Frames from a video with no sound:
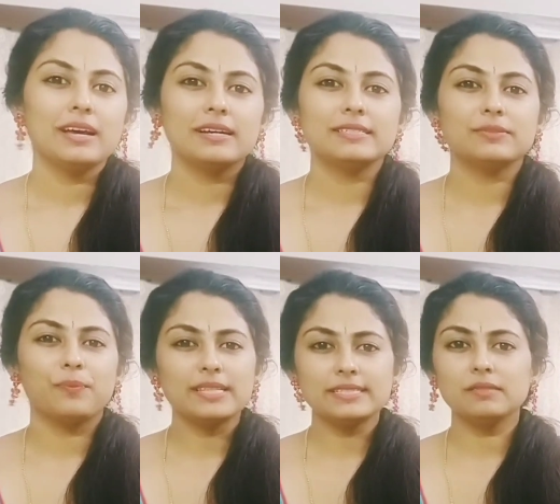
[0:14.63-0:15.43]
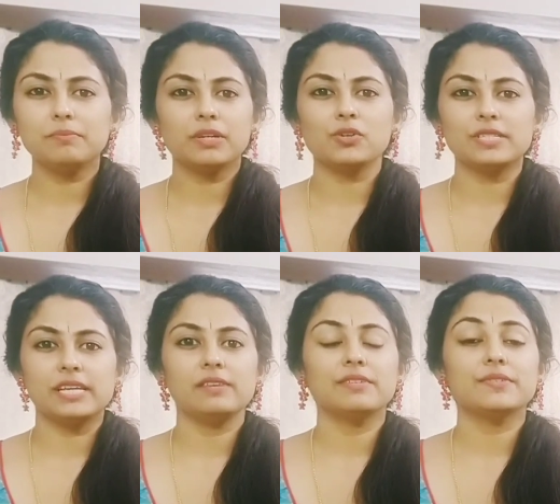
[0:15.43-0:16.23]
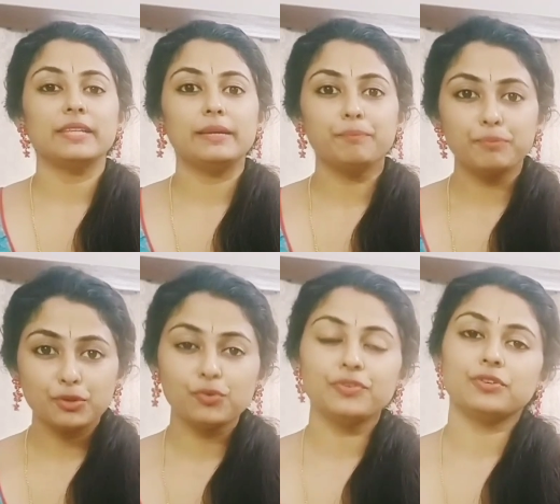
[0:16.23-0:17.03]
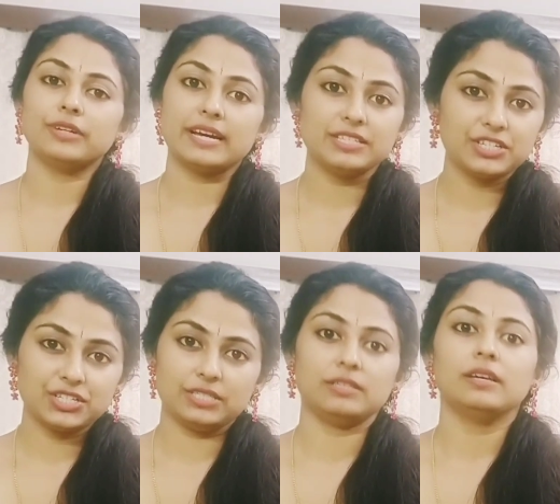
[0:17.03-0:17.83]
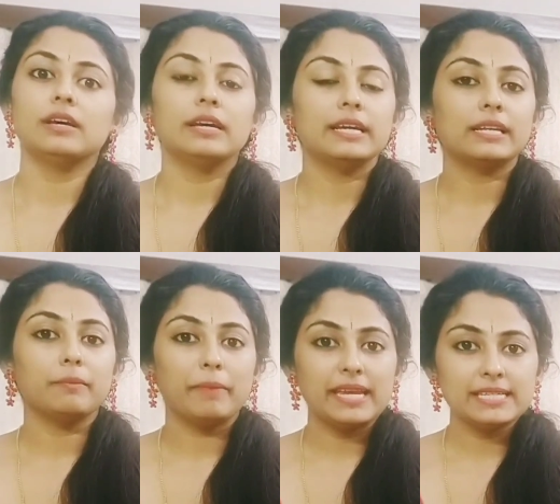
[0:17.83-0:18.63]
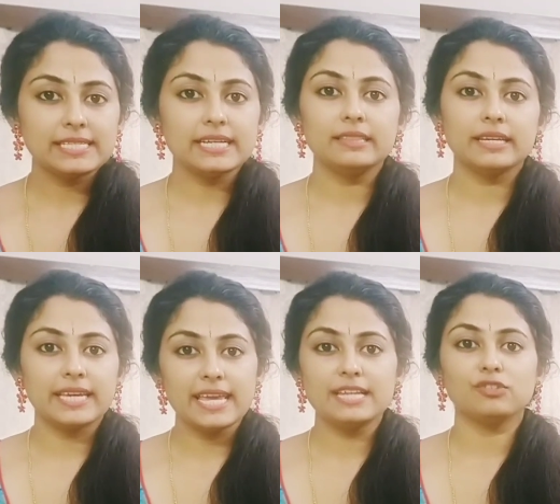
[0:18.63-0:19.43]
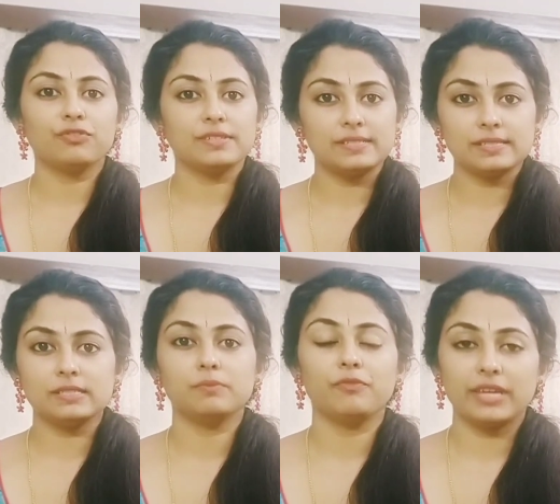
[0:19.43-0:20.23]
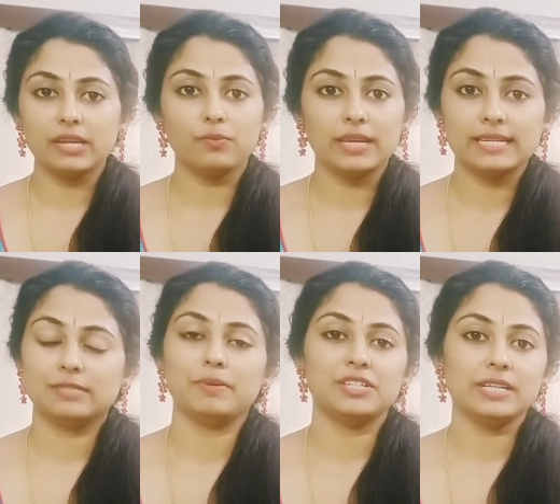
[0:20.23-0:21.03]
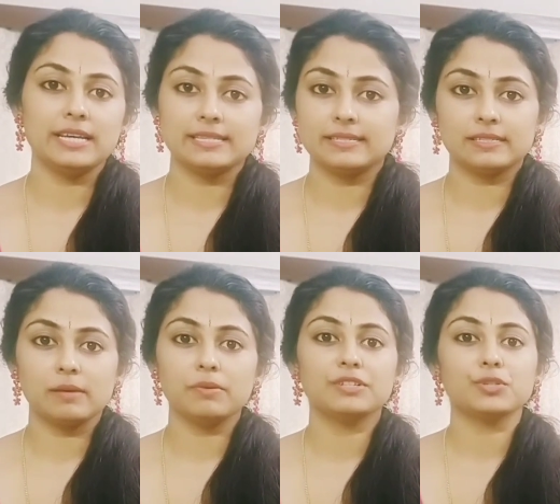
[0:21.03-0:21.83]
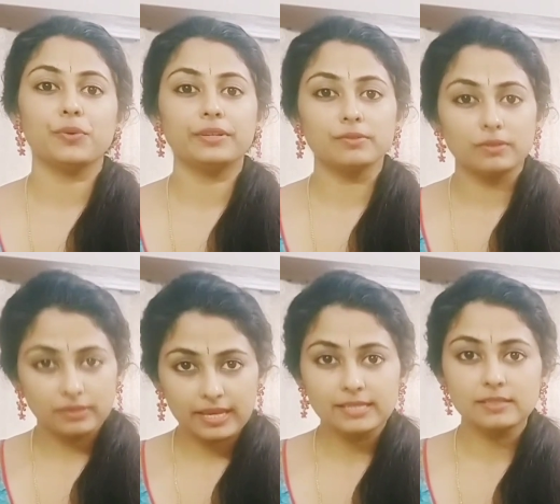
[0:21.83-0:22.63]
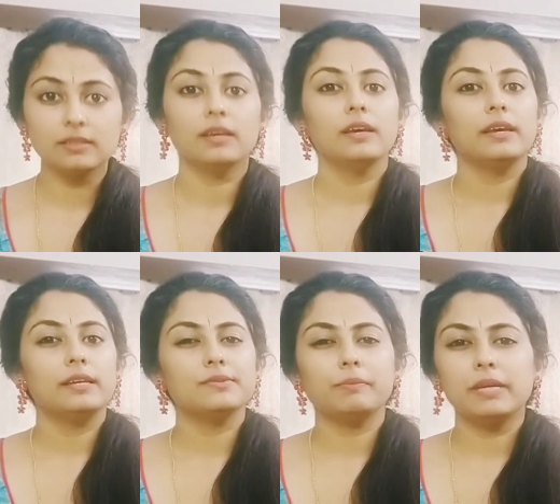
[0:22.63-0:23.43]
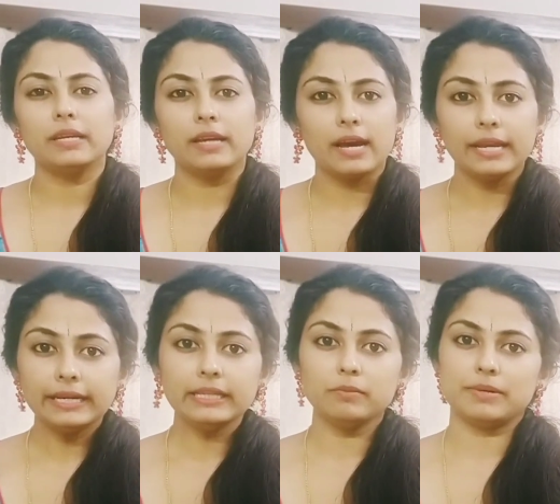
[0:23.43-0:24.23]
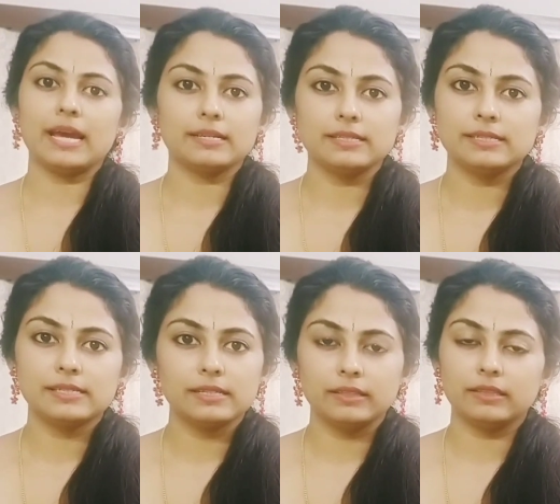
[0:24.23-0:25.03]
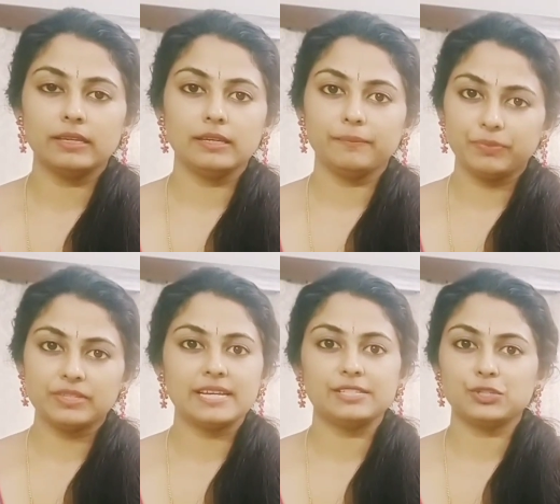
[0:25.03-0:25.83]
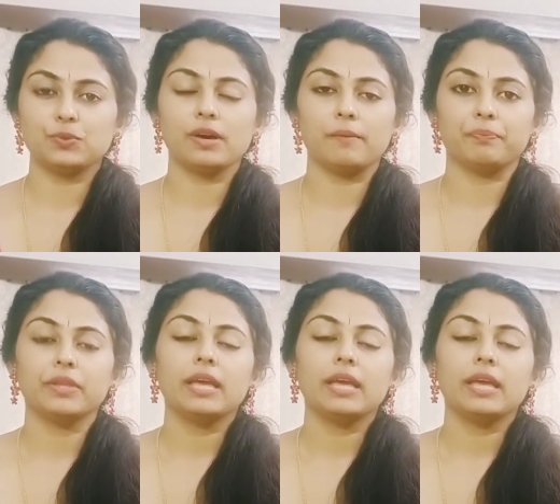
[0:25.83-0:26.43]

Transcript: It's one simple routine which will improve your digestion. It will maintain the heat of the system very well especially as the summer is going to get in. It will be an ideal practice in the days to come